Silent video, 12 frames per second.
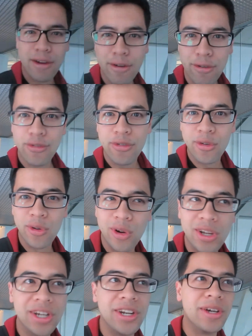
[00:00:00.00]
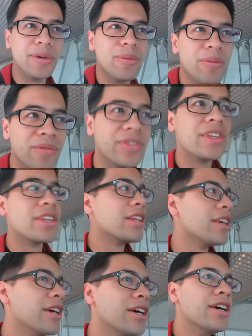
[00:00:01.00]
freedom.
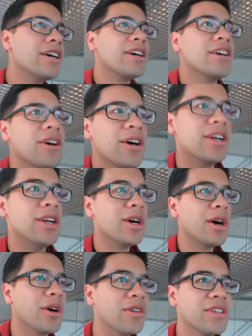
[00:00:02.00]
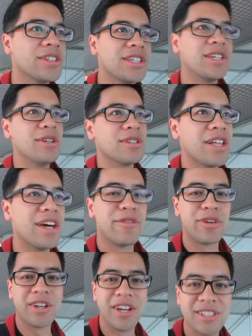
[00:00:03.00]
Oh no, there's a huge line for
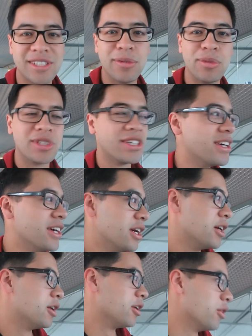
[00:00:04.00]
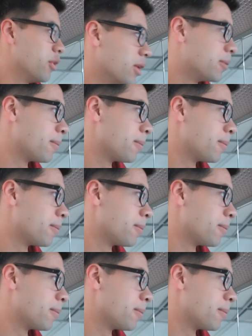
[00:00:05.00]
customs. Oh well.